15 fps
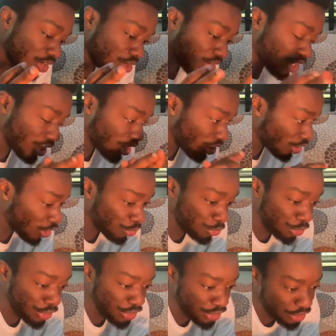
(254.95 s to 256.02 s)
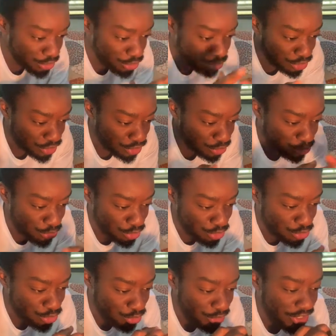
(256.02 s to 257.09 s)
on Monday, Tuesday you go to
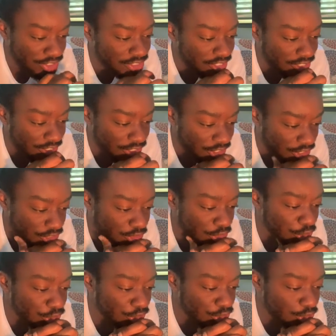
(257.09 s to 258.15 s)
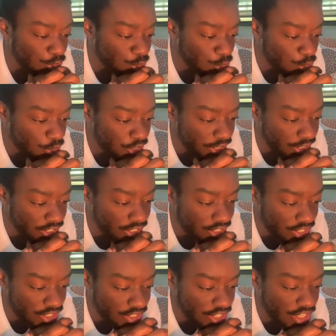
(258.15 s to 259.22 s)
school, Wednesday you're not in school, and
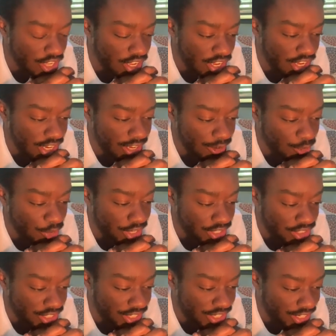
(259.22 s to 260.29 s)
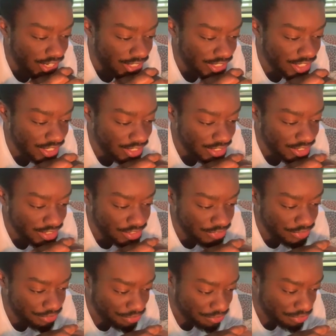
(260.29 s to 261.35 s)
then I go and check, and then
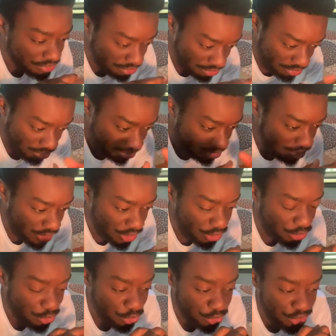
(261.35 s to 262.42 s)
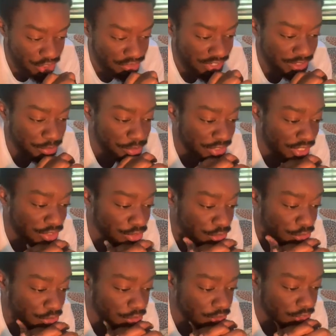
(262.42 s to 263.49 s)
they've admitted you.
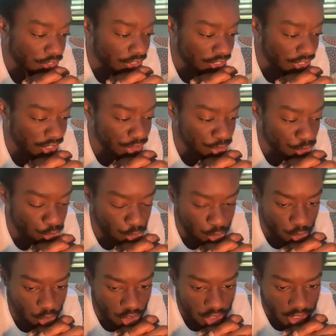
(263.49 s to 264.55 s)
Yeah. So